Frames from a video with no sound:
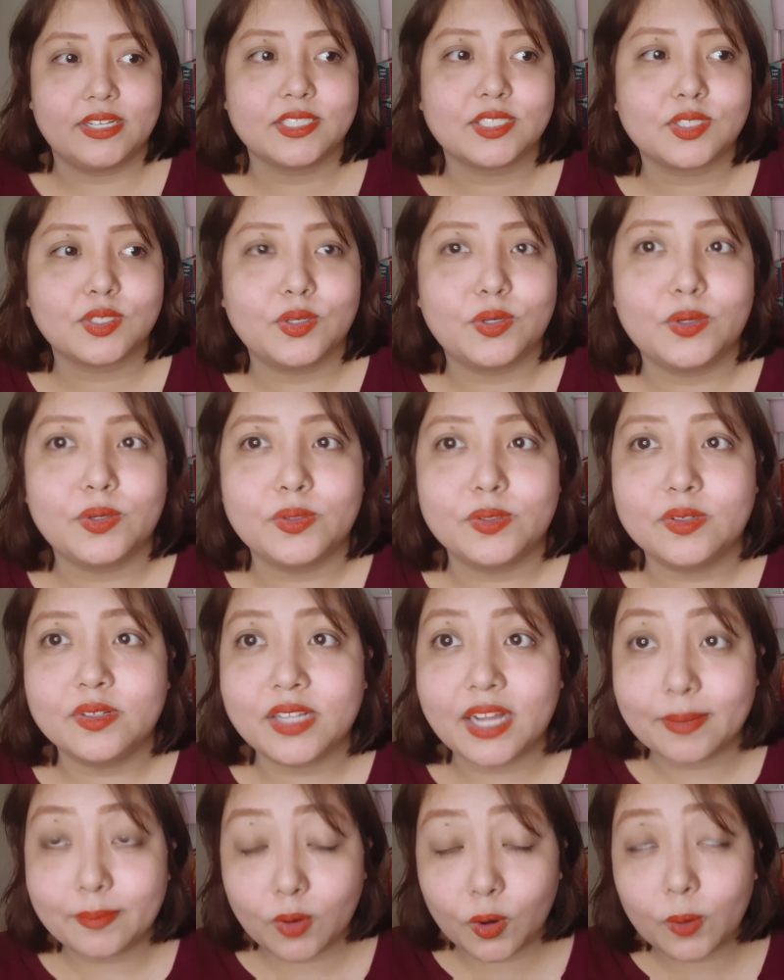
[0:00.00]
So
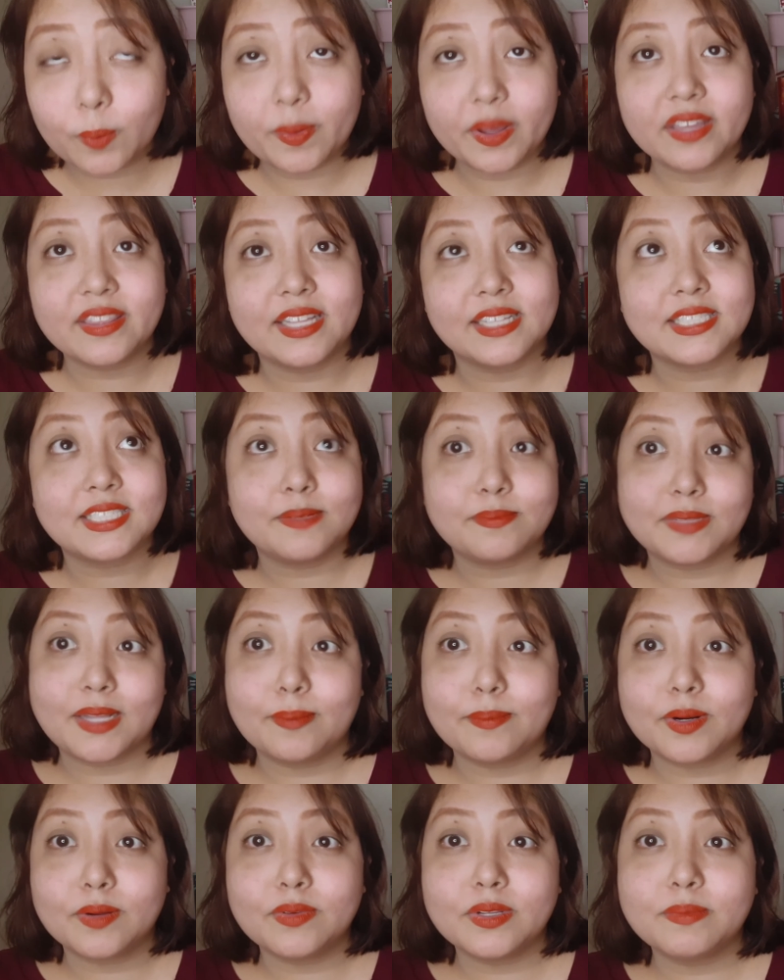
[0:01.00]
I'm hoping that
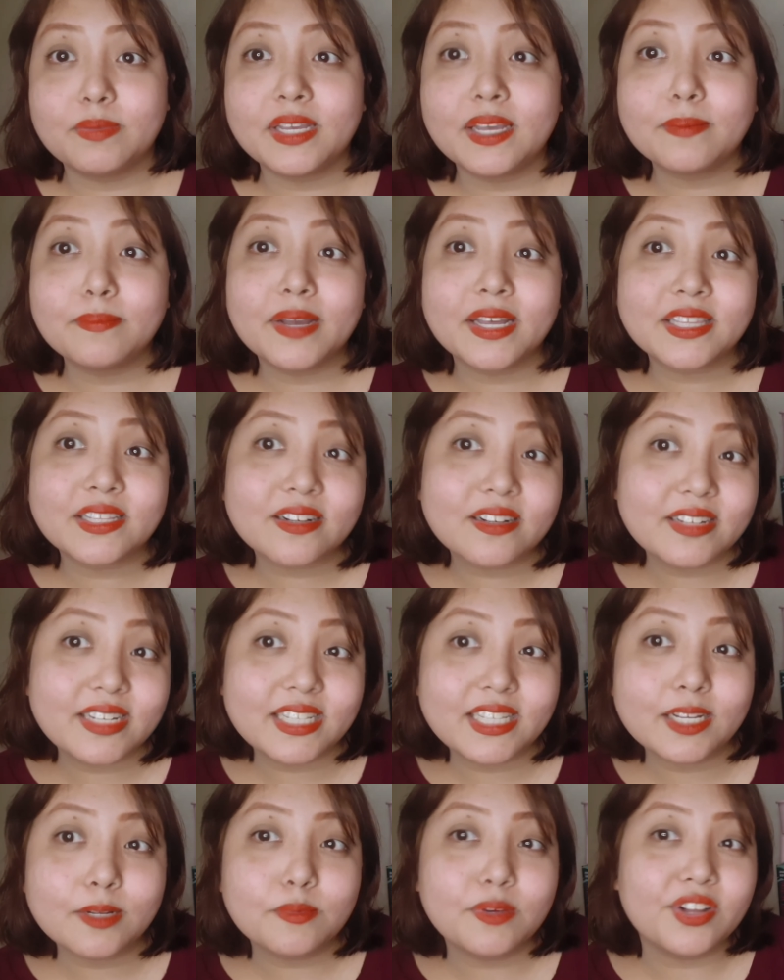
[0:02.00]
September would be a better
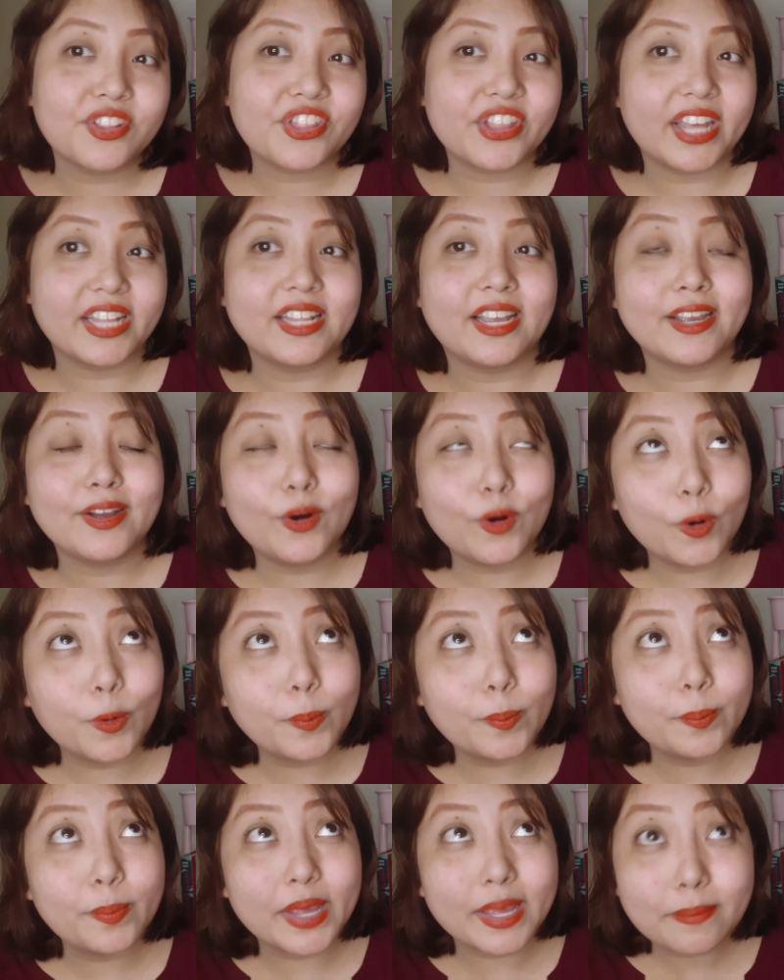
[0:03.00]
reading month, and I hope
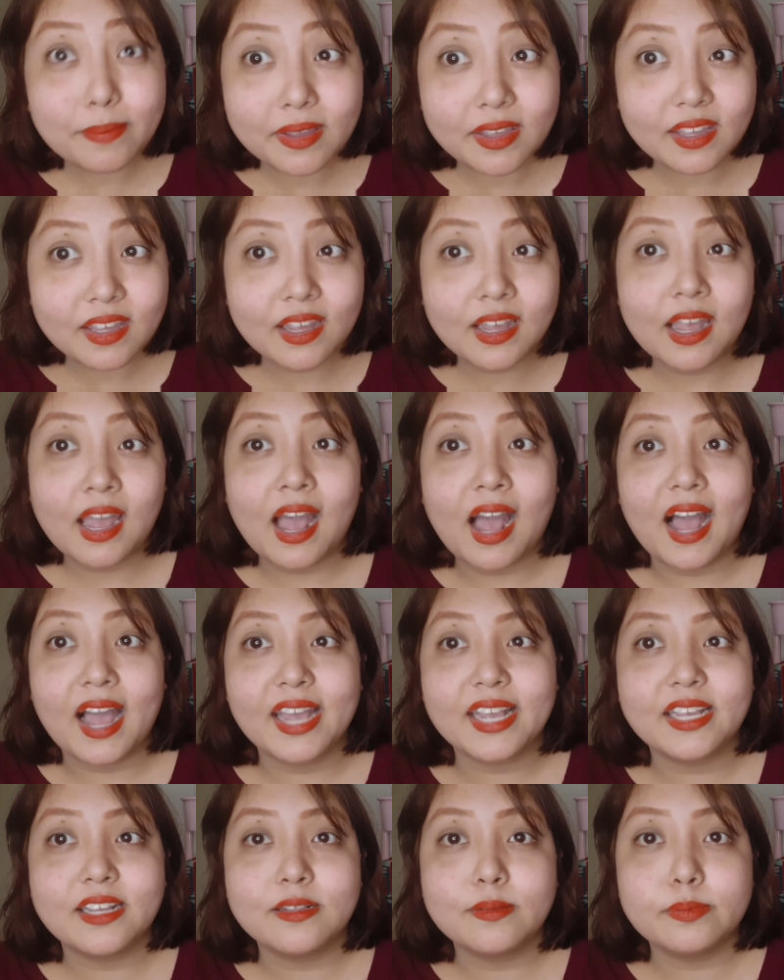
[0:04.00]
maybe
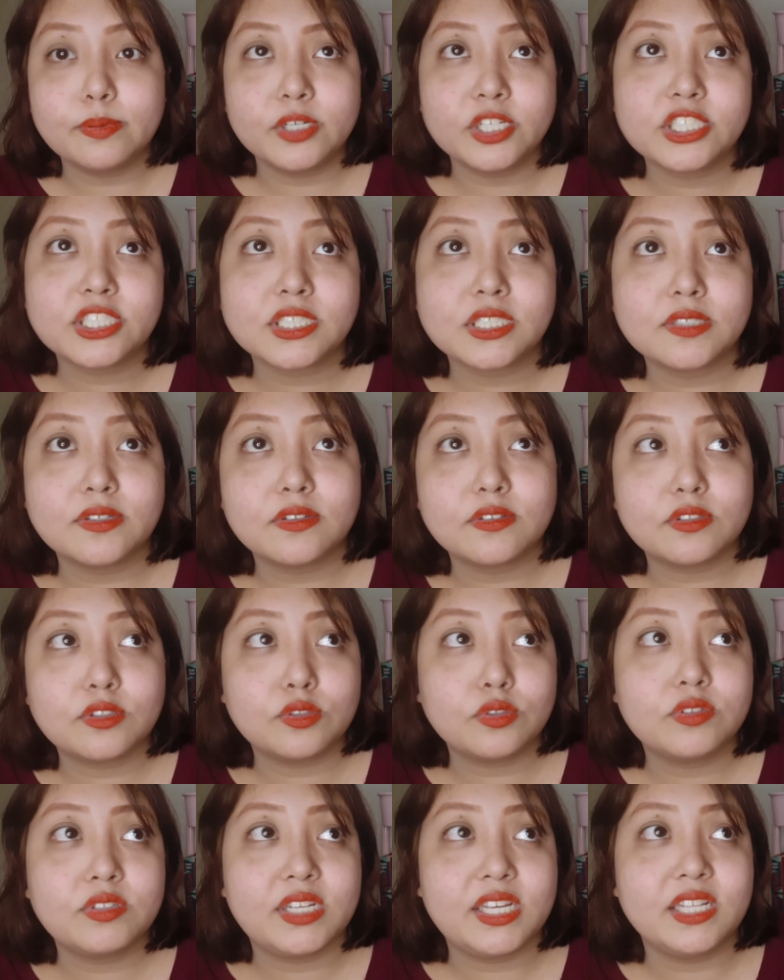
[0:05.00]
I can push
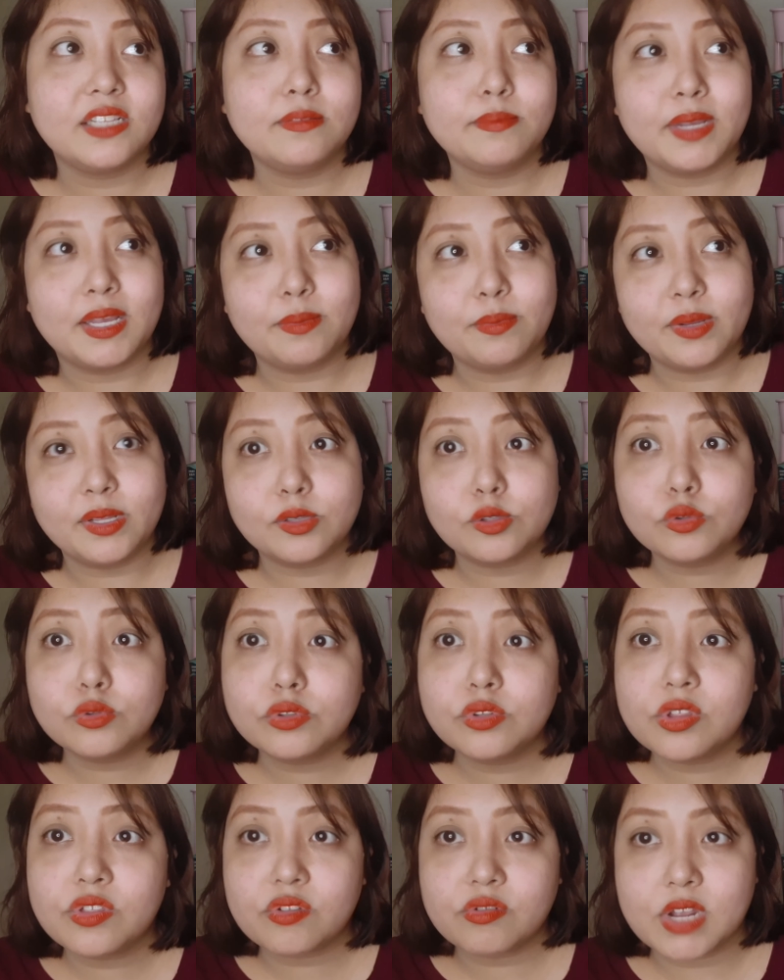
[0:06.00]
to read maybe 2
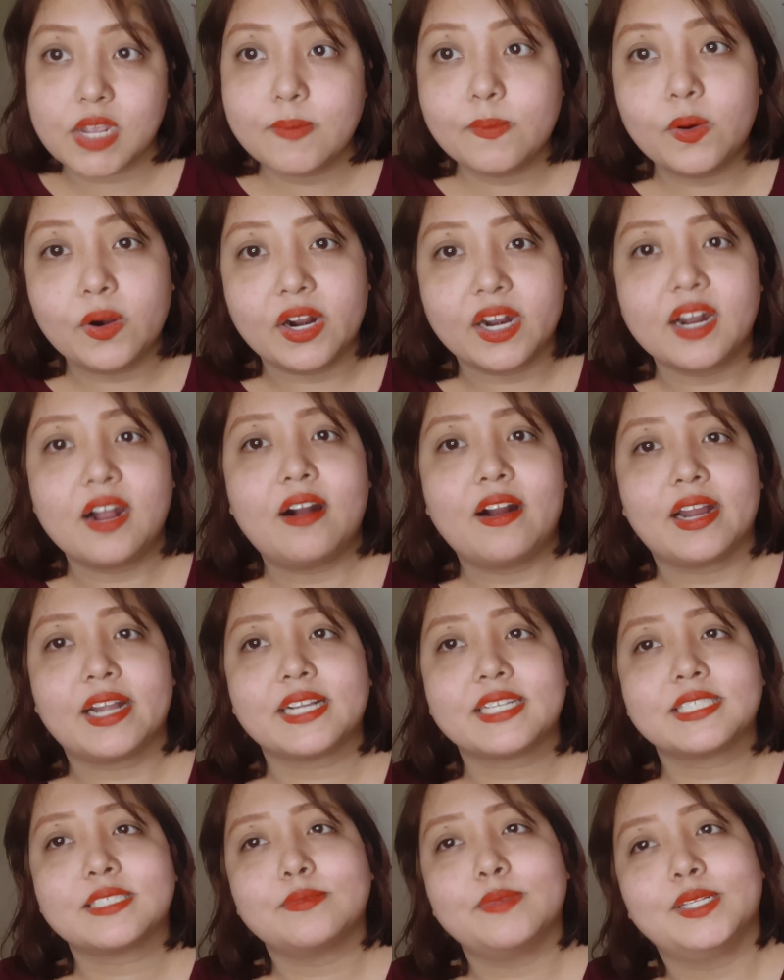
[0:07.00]
to 3 more
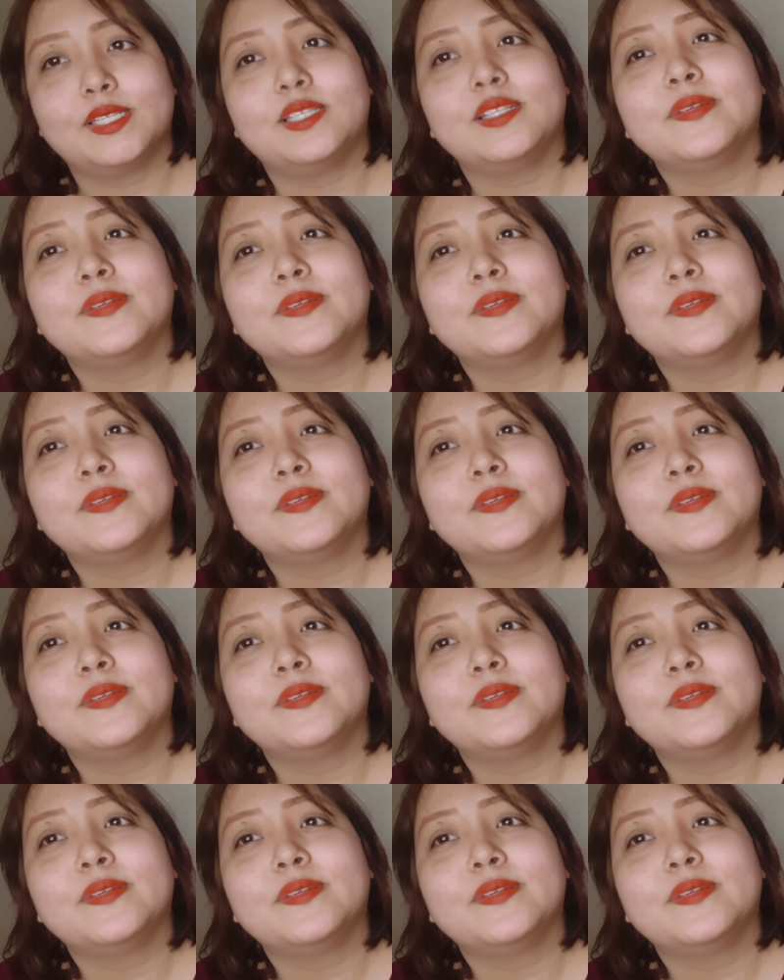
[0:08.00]
arcs, but